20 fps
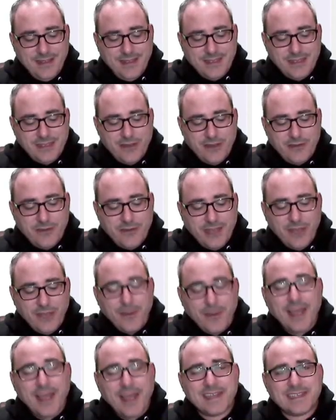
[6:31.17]
So get
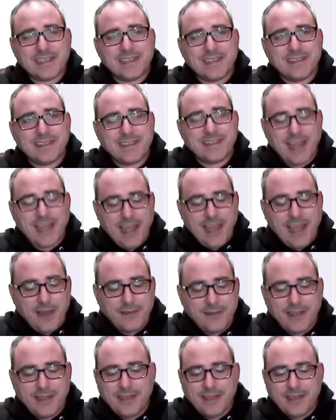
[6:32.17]
rest, stay
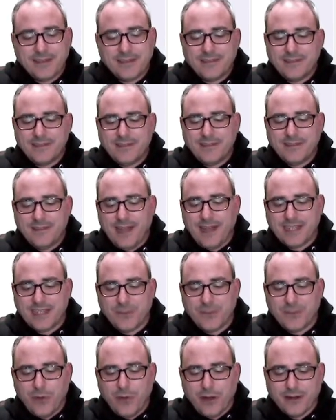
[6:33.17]
healthy, lots
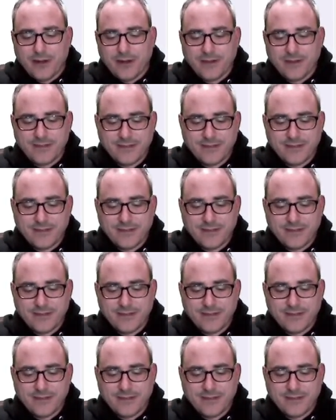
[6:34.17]
of water.